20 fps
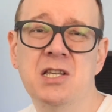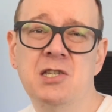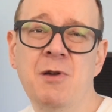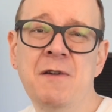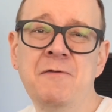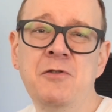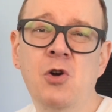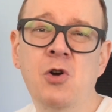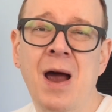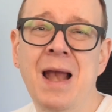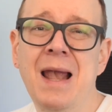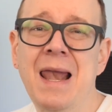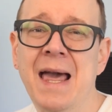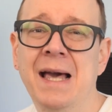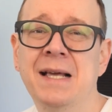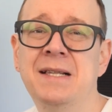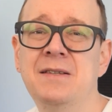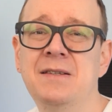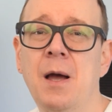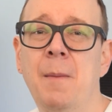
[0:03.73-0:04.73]
SwiftUI
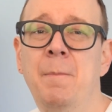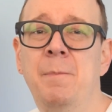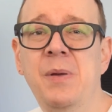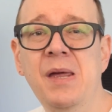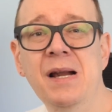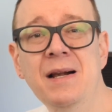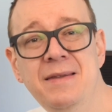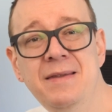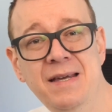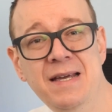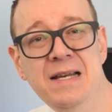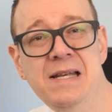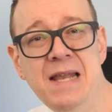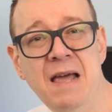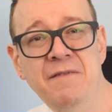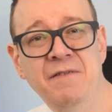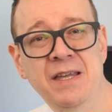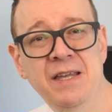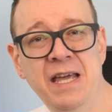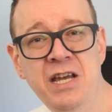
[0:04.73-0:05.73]
lacks a built-in
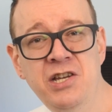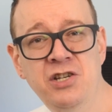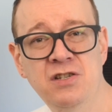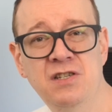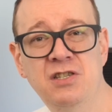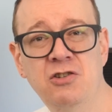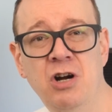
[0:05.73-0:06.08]
navigation